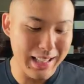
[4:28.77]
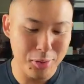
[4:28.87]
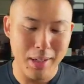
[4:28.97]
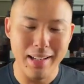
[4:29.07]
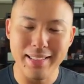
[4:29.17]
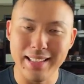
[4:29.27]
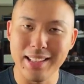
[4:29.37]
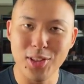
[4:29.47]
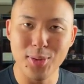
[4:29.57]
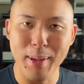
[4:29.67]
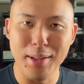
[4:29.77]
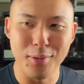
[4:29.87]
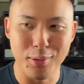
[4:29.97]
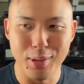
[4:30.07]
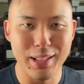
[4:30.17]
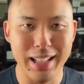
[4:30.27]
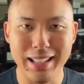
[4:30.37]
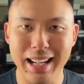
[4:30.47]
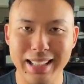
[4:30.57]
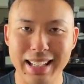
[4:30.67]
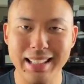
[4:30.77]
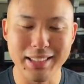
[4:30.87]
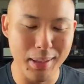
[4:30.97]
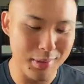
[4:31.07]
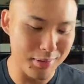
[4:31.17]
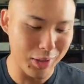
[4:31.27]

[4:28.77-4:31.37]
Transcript: Next one, I think this has been really lucky in terms of